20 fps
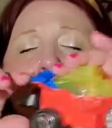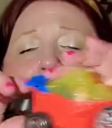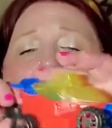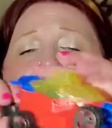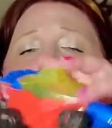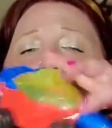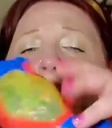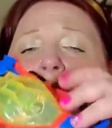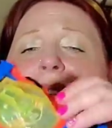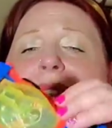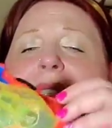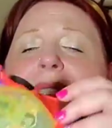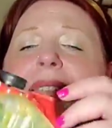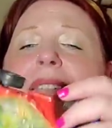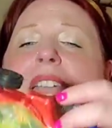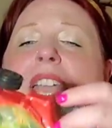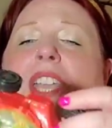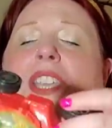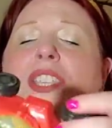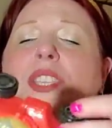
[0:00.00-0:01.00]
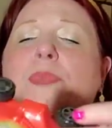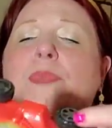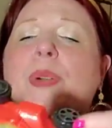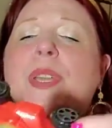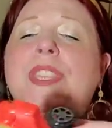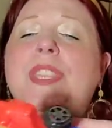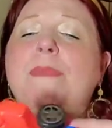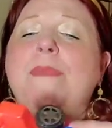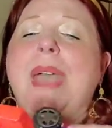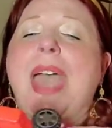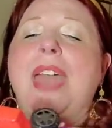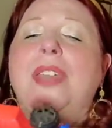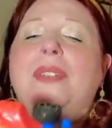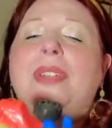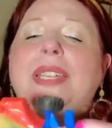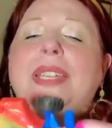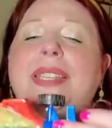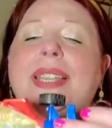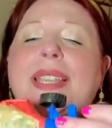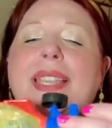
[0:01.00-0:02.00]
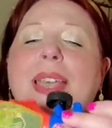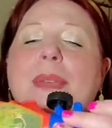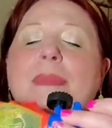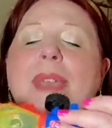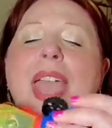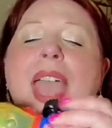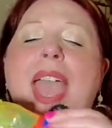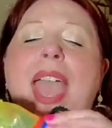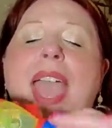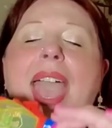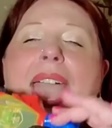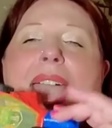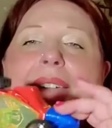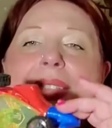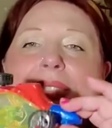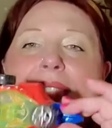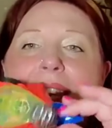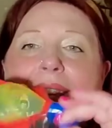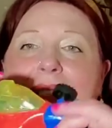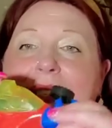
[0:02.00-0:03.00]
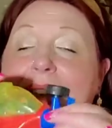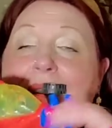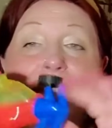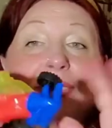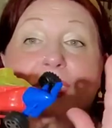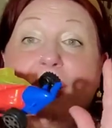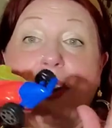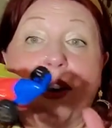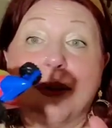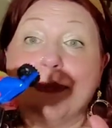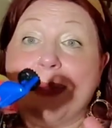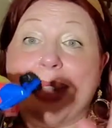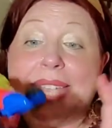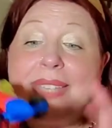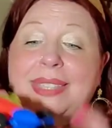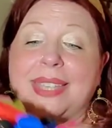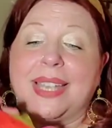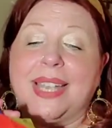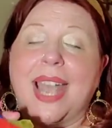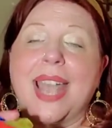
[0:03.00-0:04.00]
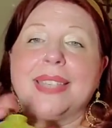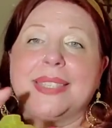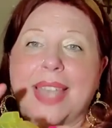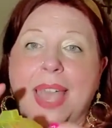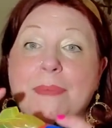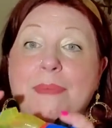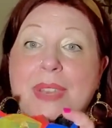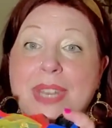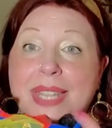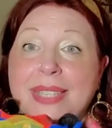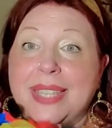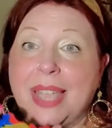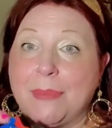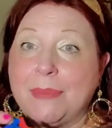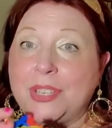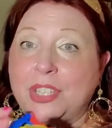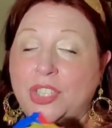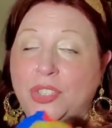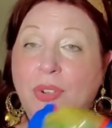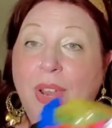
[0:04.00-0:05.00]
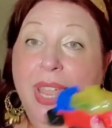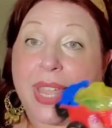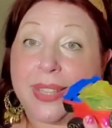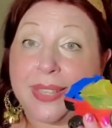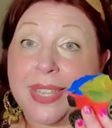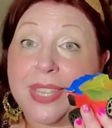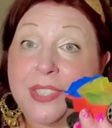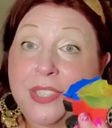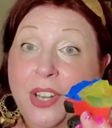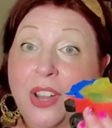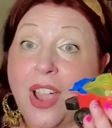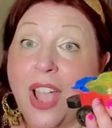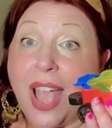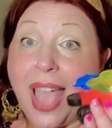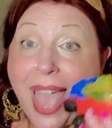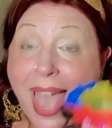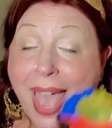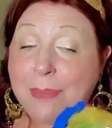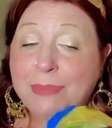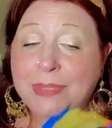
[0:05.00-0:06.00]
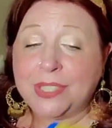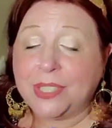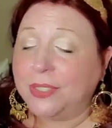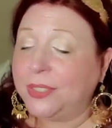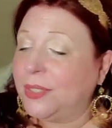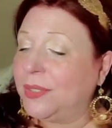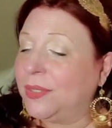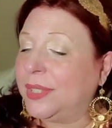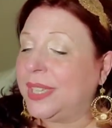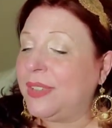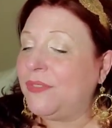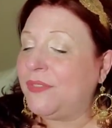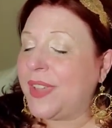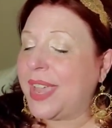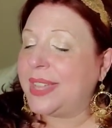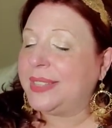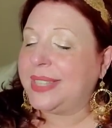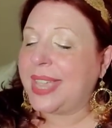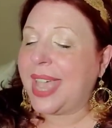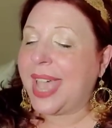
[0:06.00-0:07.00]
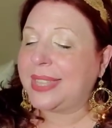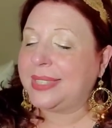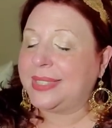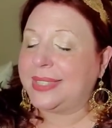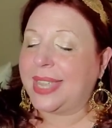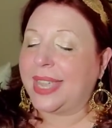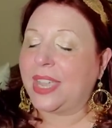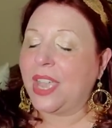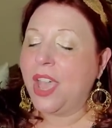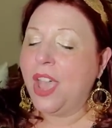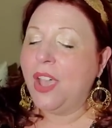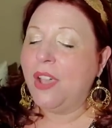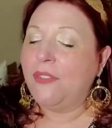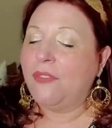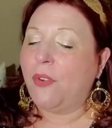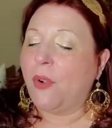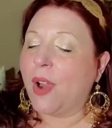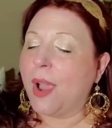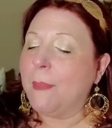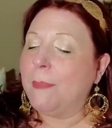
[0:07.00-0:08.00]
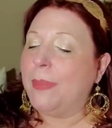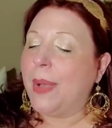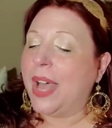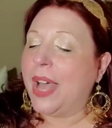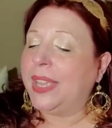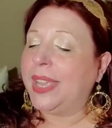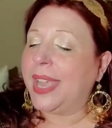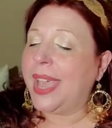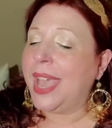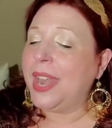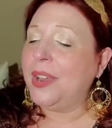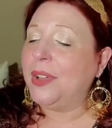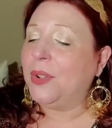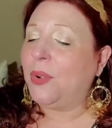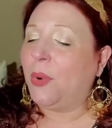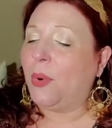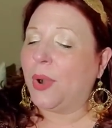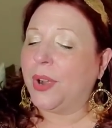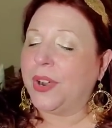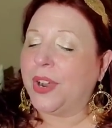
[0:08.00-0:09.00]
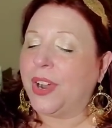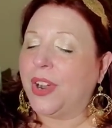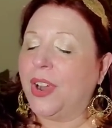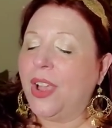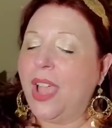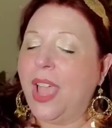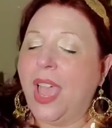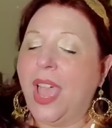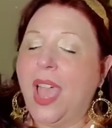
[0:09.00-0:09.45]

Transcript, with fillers: and you put the batteries in them and this, they're amazing, guys. I'm going to demonstrate. These are absolutely fantastic. For a buck and a quarter,